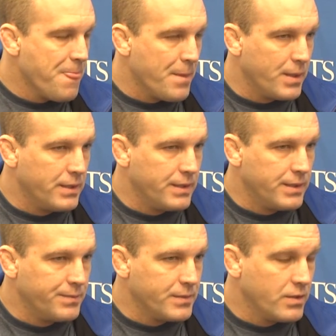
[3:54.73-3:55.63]
But
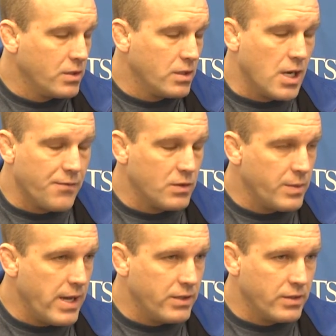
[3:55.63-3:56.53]
it's a good conference
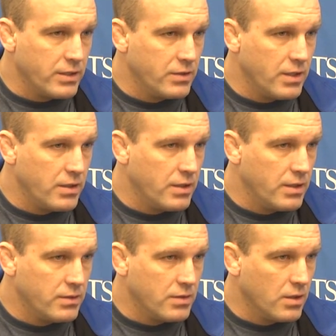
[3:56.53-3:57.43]
match, and like you said,
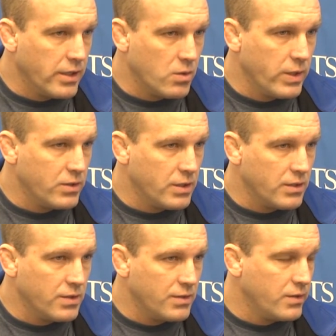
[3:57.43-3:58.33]
the lighter weights are going
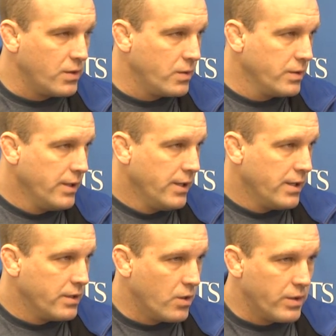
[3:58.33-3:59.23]
to set the tone
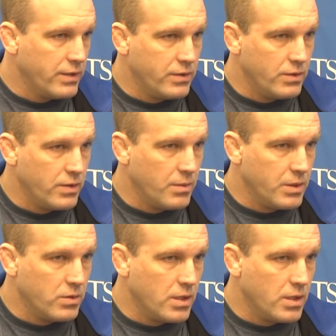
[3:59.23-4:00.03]
going into the middle and